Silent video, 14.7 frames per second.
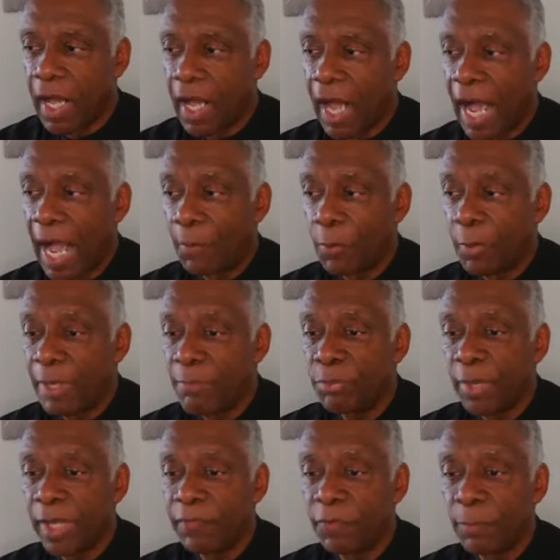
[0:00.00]
I will rain
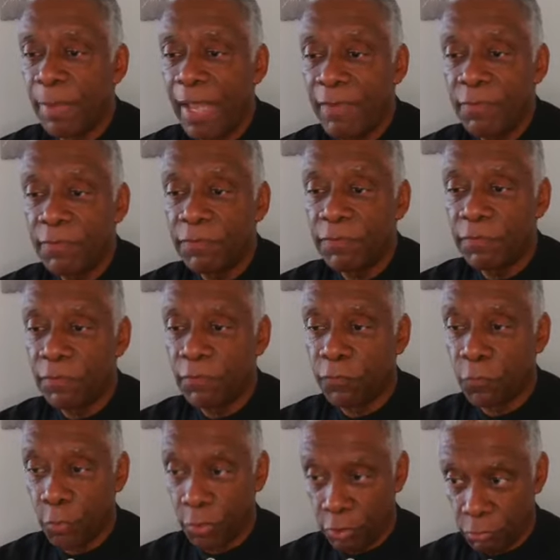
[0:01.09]
bread from heaven
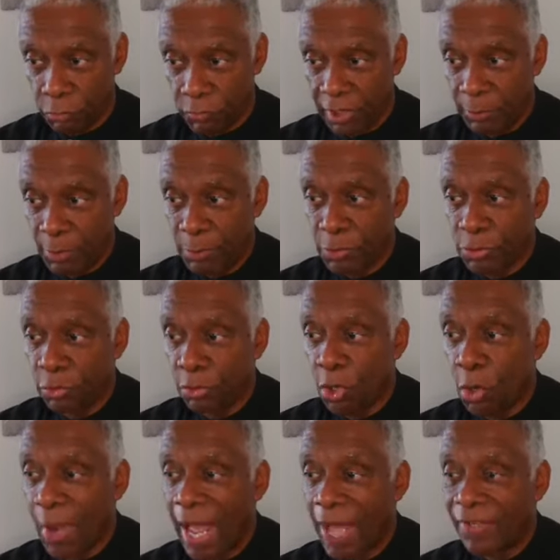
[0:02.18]
for you, and the people shall
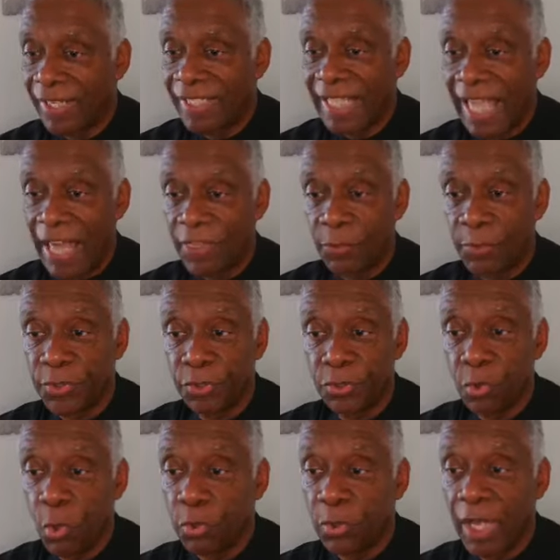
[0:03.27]
go out and gather a certain
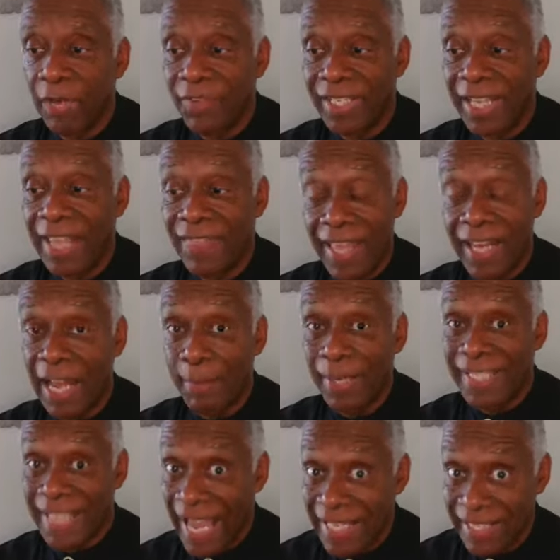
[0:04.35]
quota every day that I may
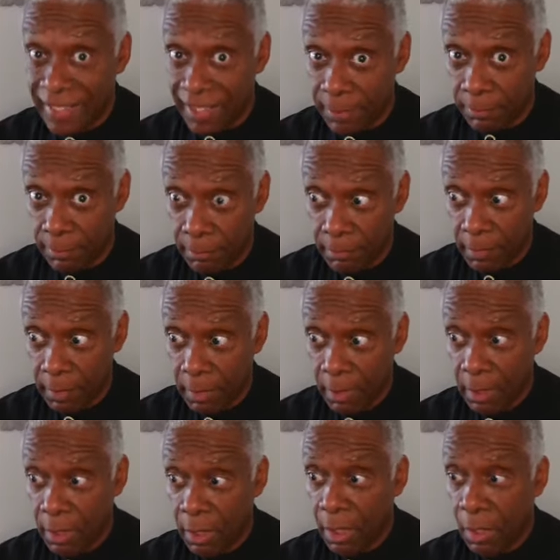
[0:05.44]
test them,
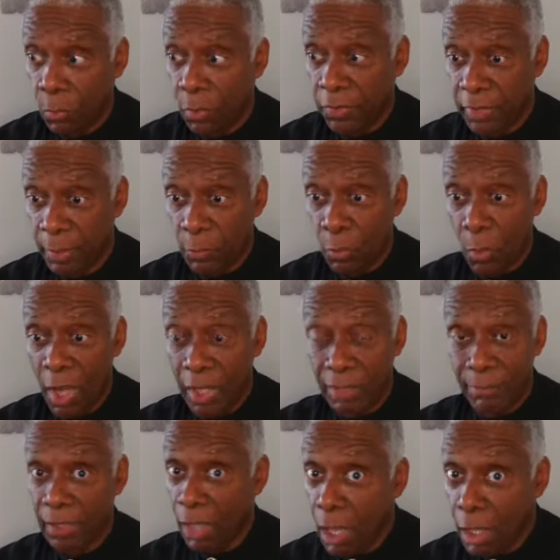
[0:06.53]
whether they will walk in
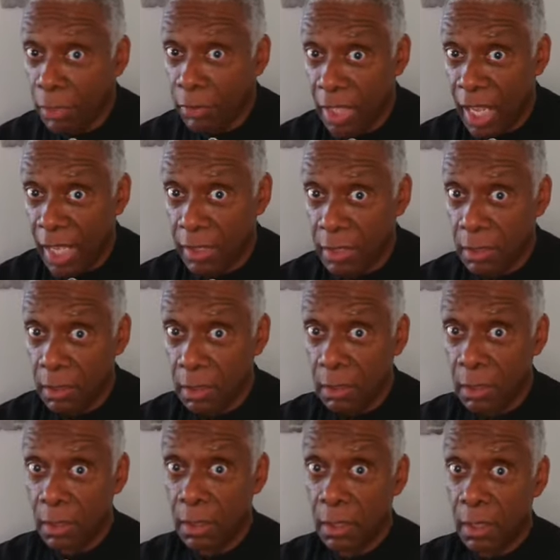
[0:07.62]
my law or not.
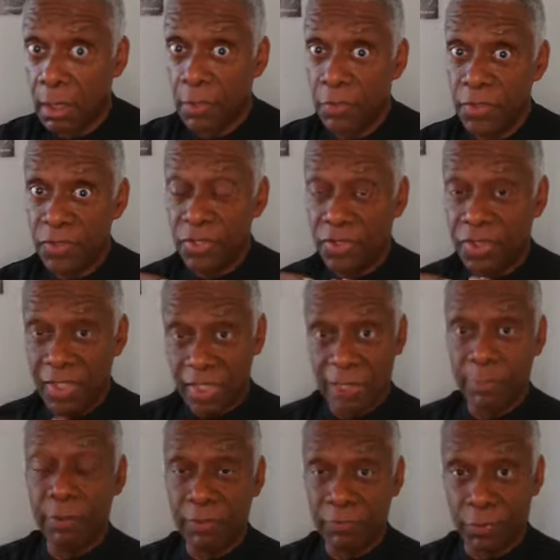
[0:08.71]
This is
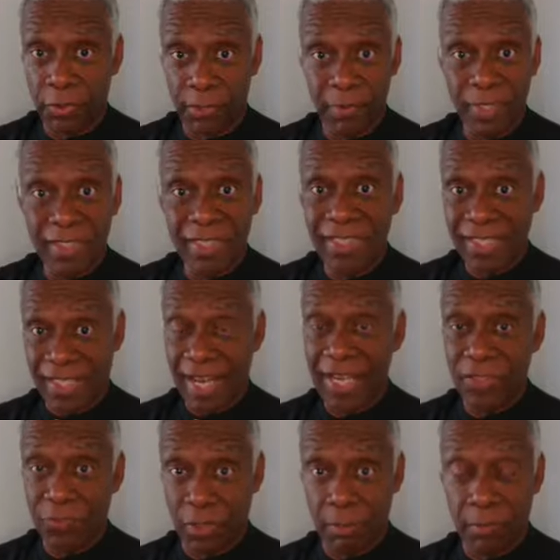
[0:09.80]
discipline for them. This is a
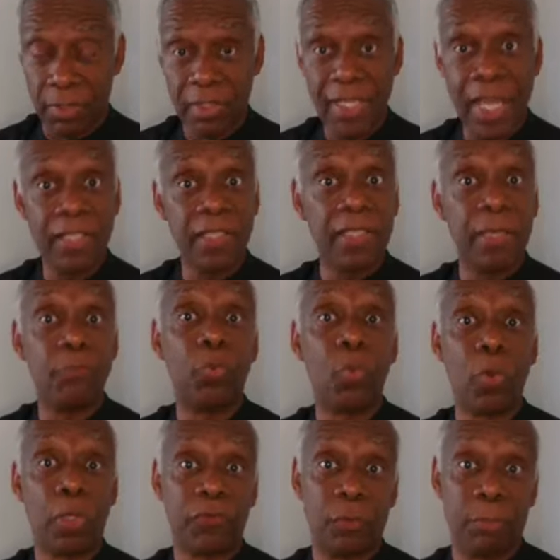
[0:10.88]
test for them. This is not some
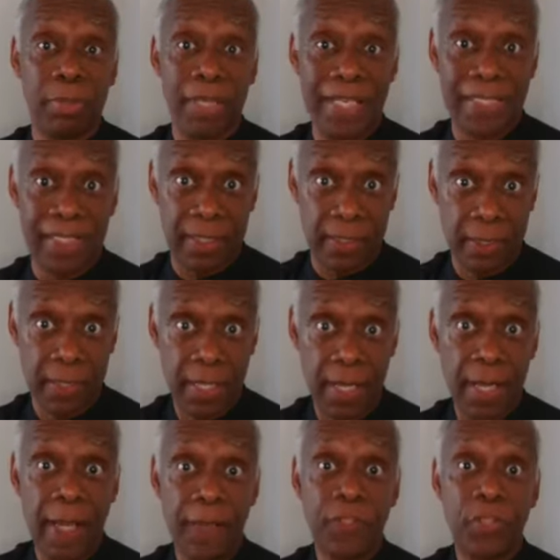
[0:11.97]
wonderful blessing.
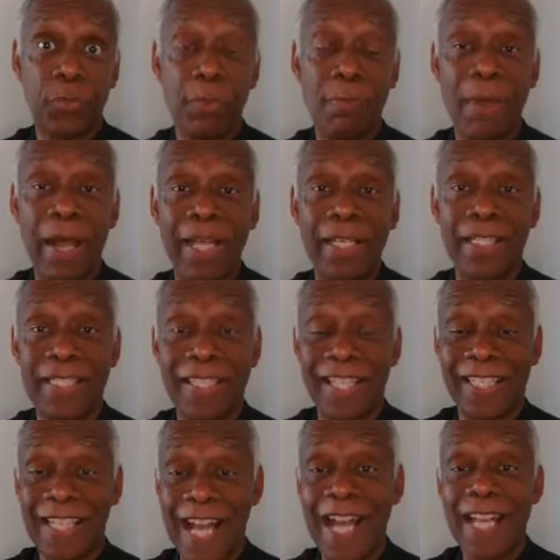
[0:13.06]
Just remind us
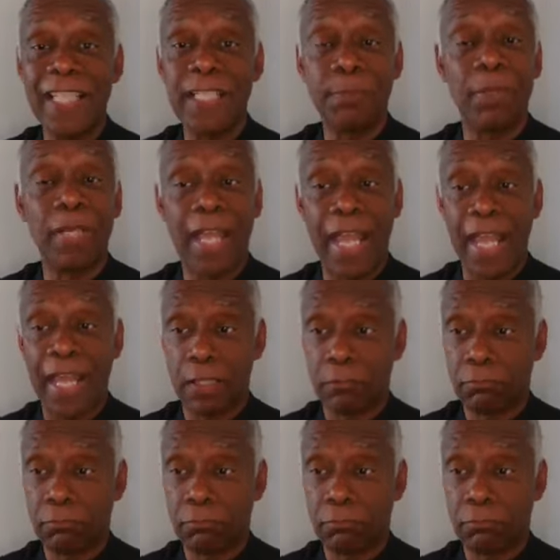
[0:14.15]
that God's plan